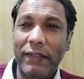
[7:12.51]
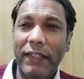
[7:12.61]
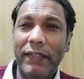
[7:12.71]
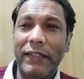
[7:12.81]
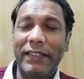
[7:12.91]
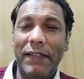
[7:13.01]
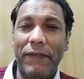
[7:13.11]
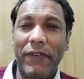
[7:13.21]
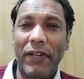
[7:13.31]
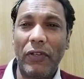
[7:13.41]
They
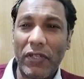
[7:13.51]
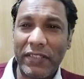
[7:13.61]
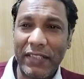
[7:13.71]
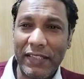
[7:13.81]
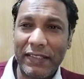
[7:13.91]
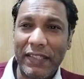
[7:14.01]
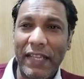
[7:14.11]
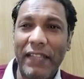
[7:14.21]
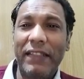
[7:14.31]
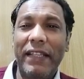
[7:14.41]
suffered losses
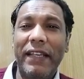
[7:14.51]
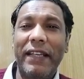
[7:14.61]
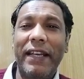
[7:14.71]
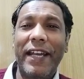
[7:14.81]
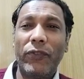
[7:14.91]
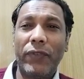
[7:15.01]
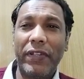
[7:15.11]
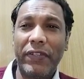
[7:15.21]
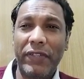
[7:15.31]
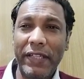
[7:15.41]
and they had to
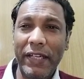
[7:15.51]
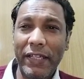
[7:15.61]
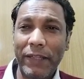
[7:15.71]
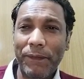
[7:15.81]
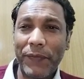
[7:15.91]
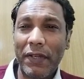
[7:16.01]
retreat